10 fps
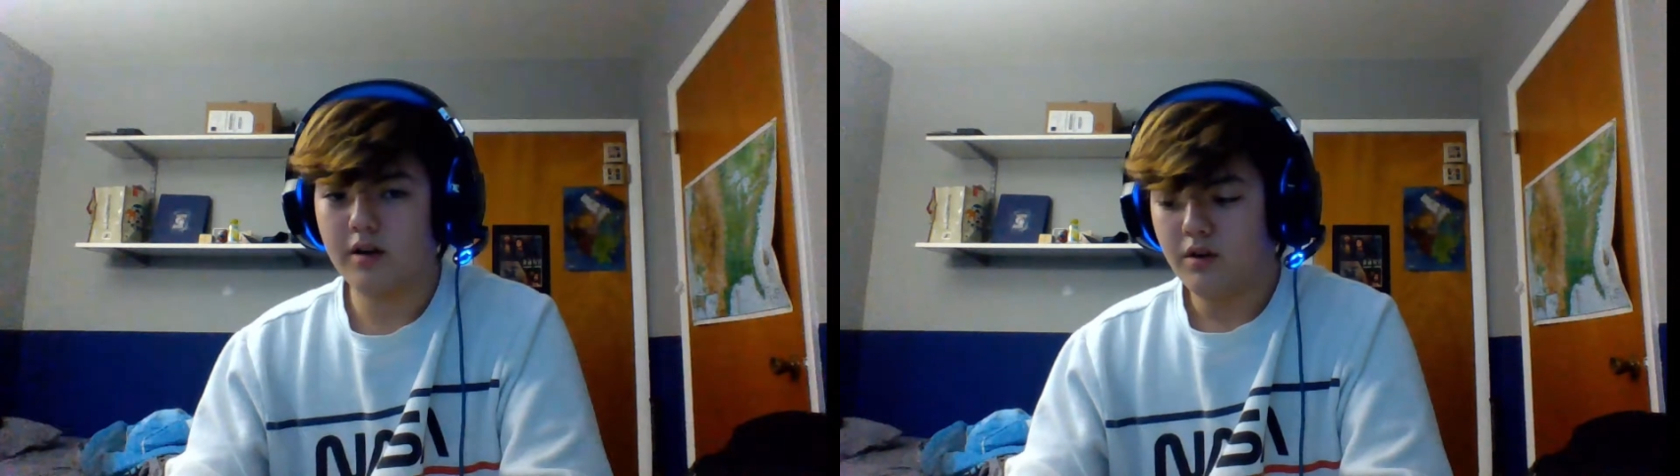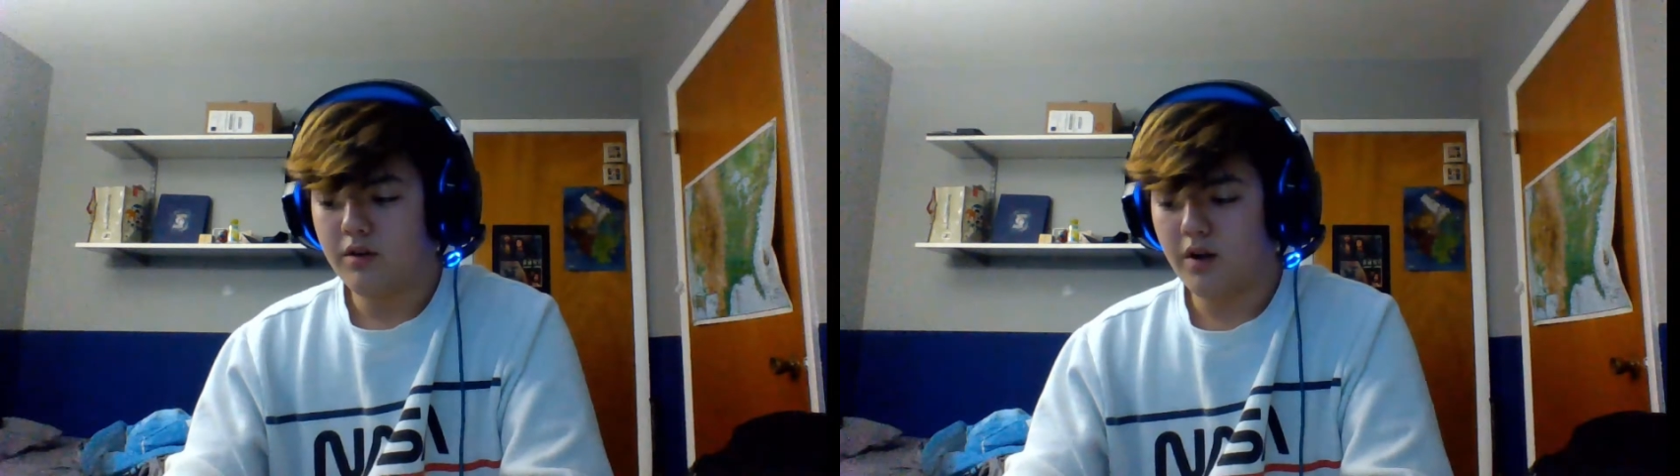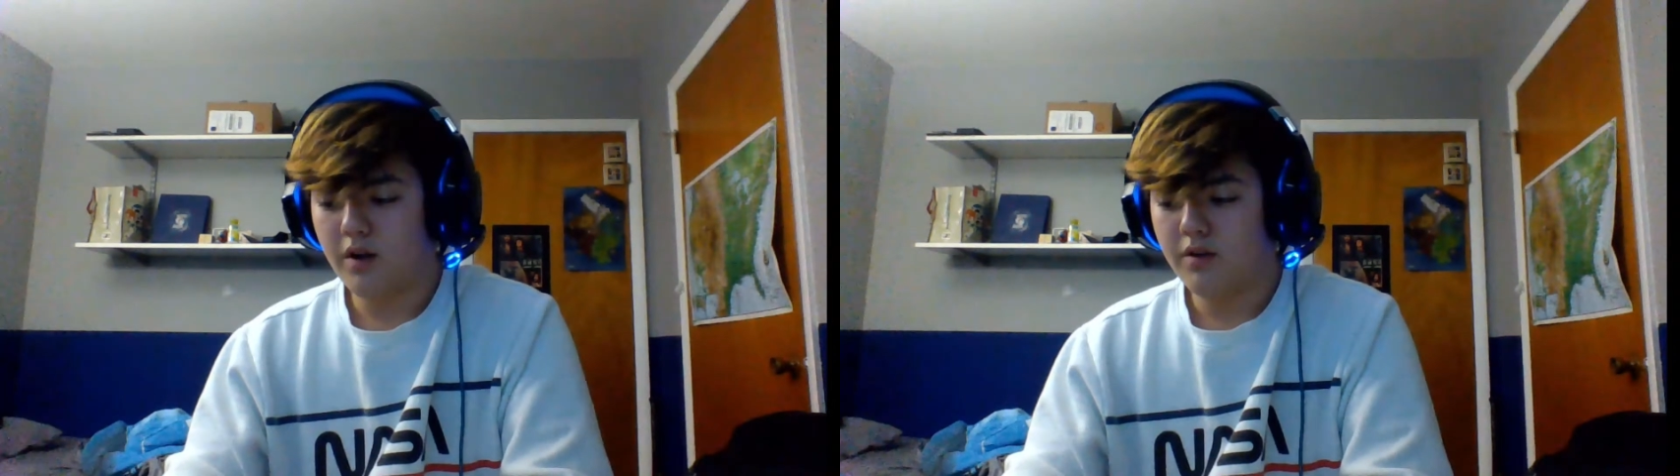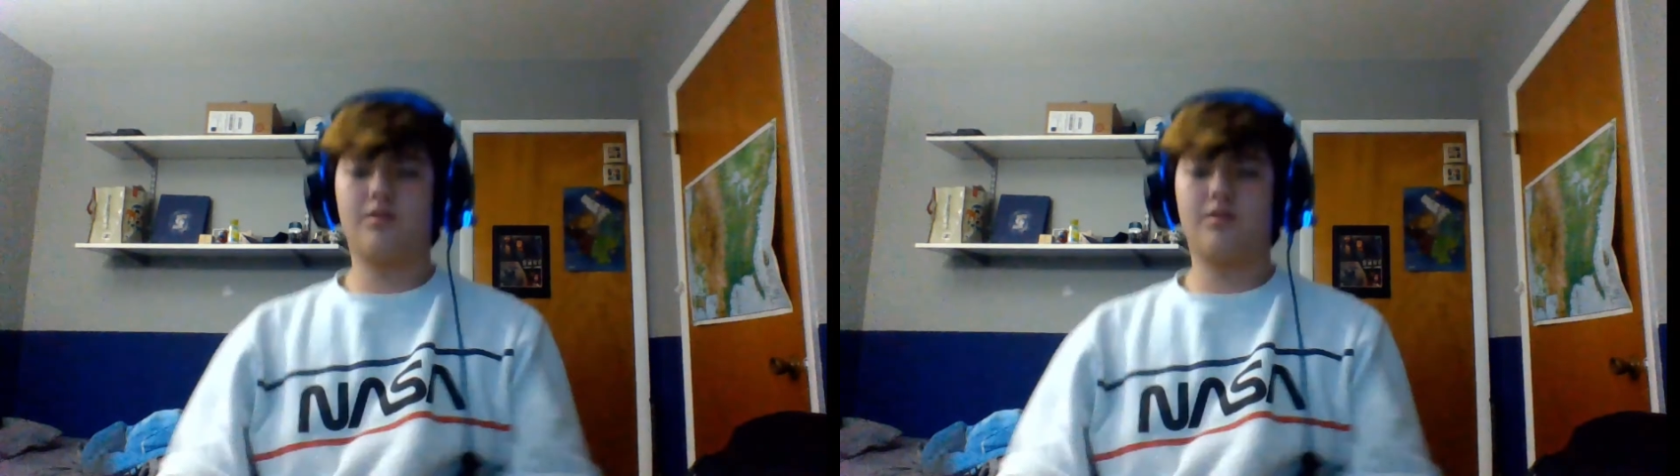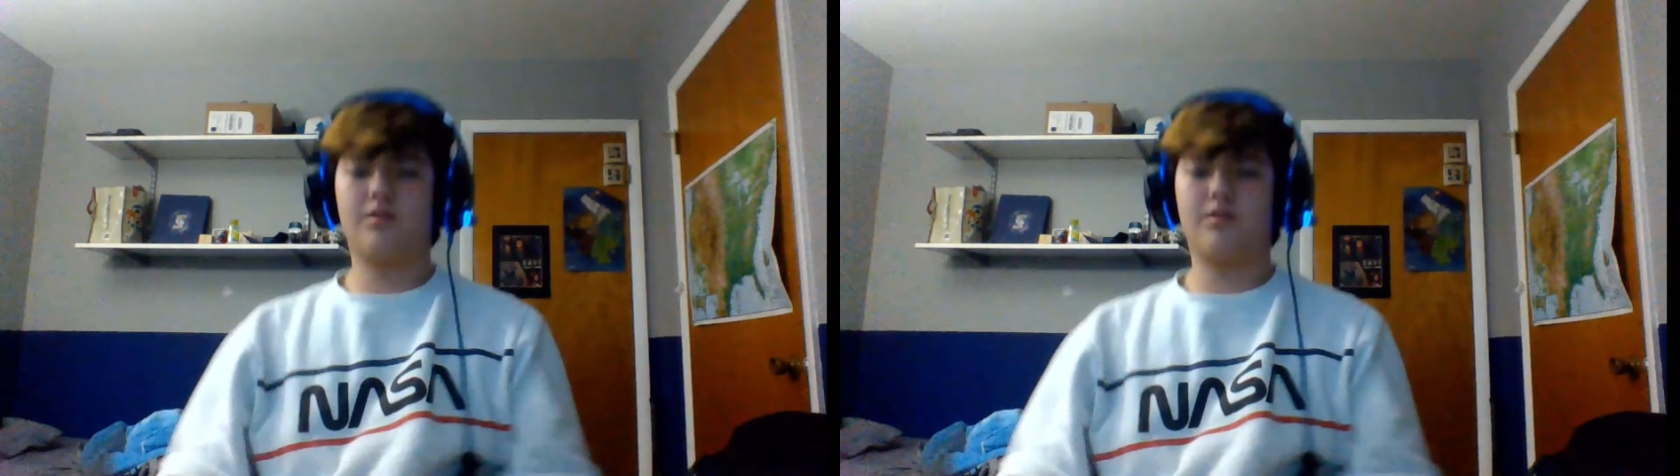So,
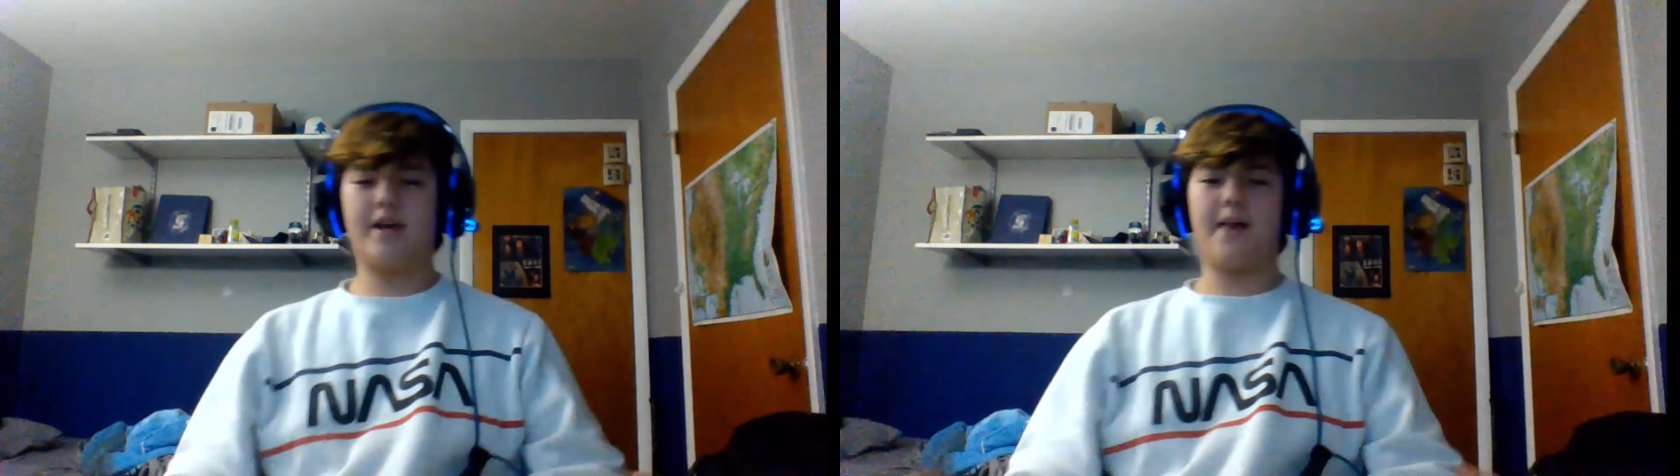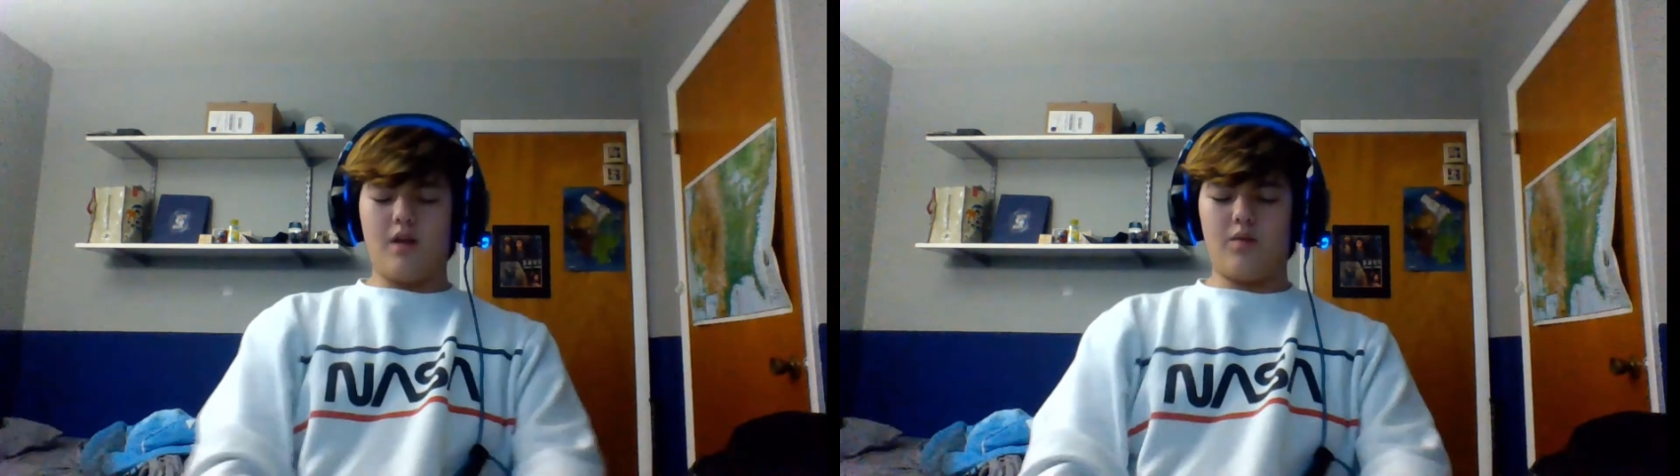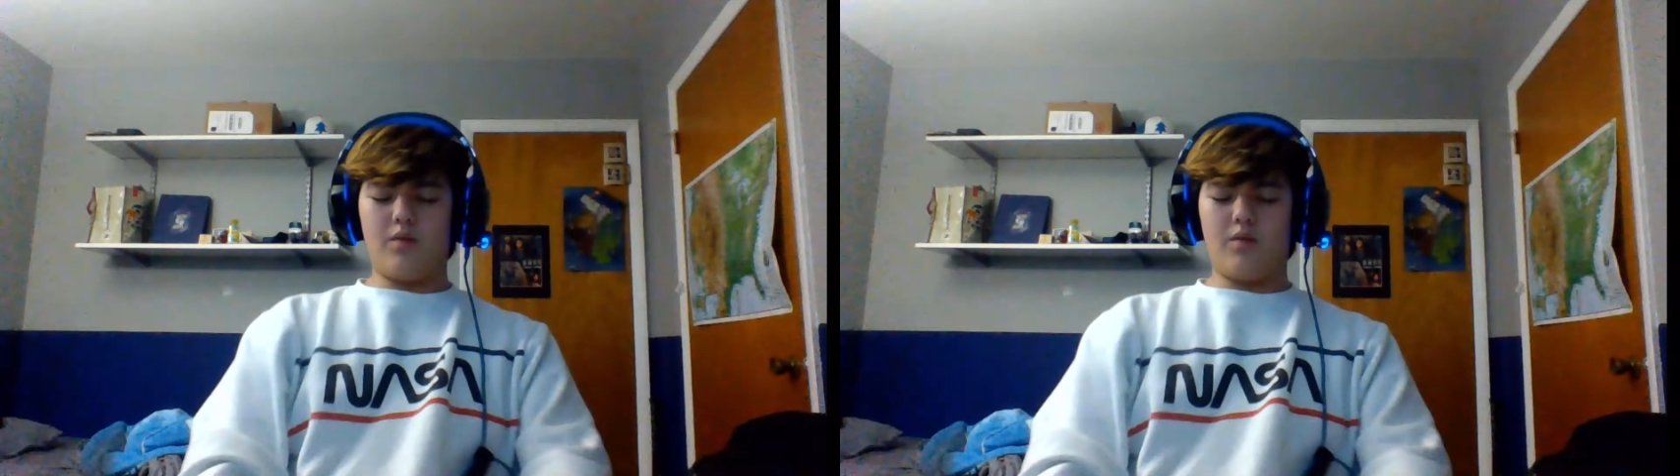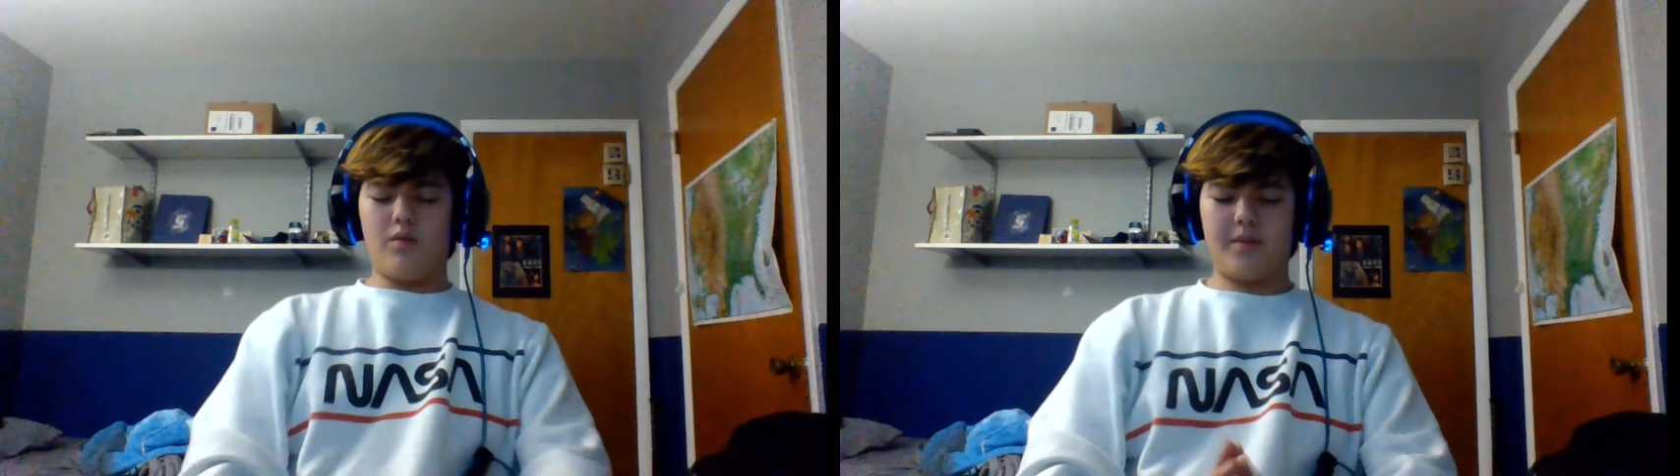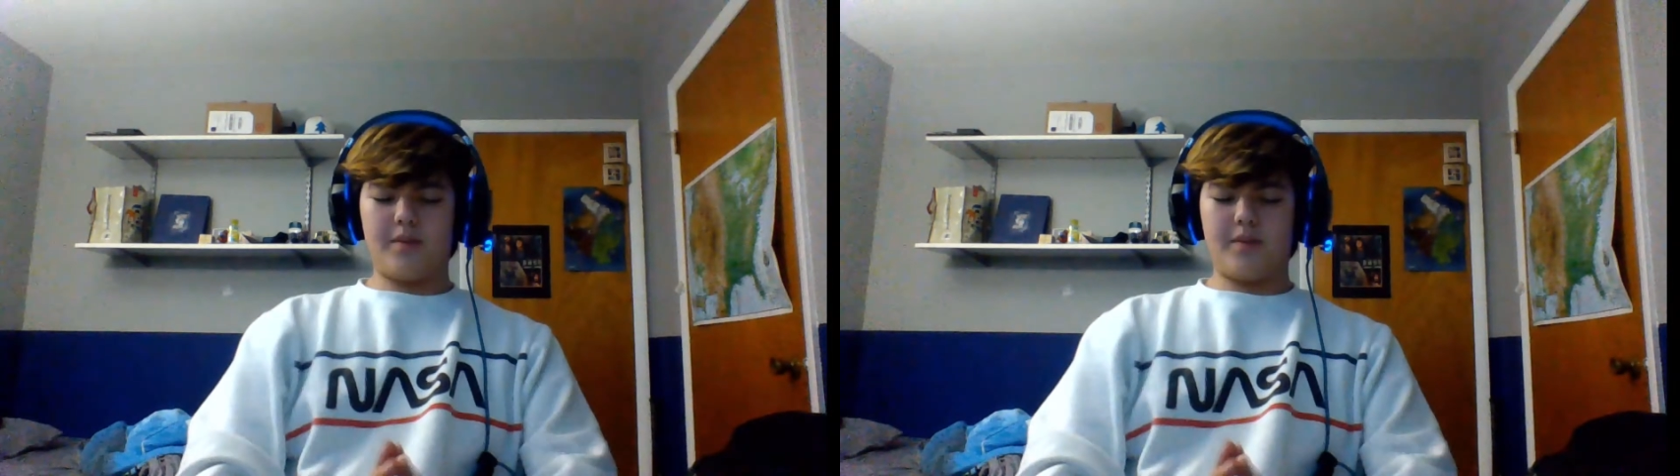recap. What
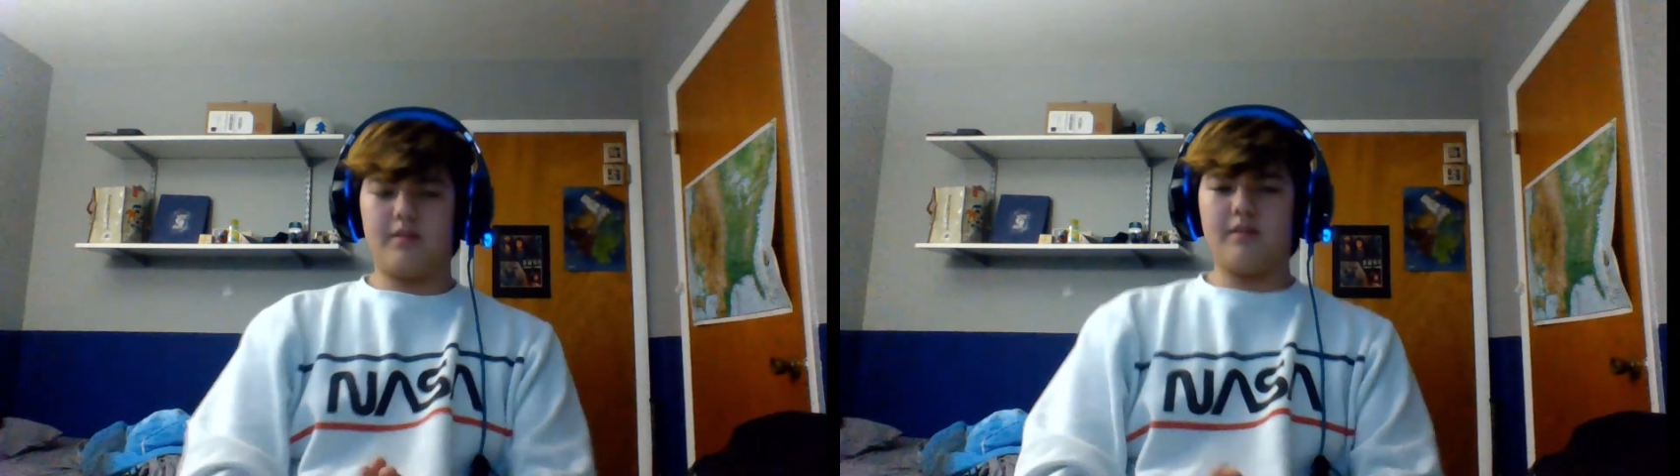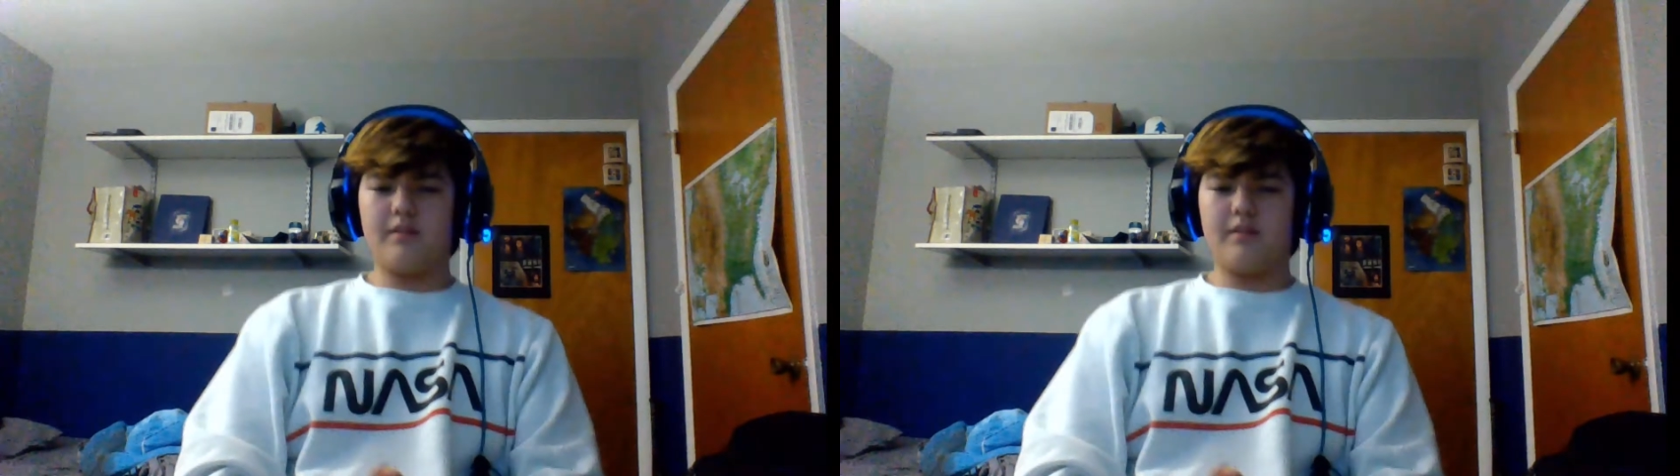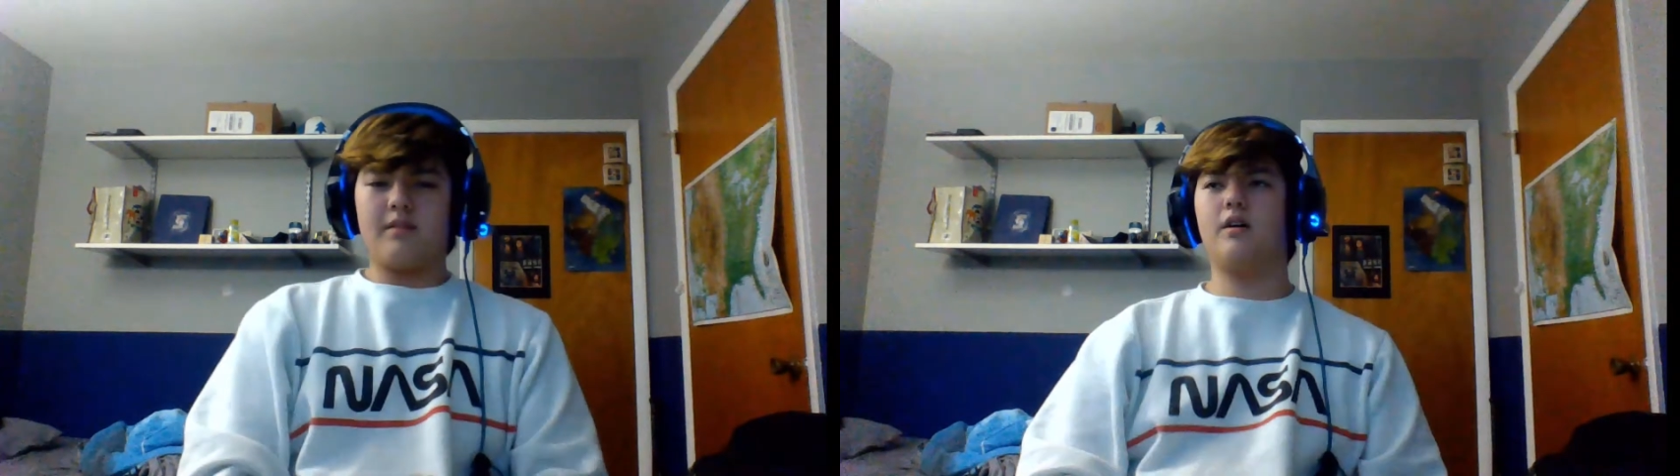happens?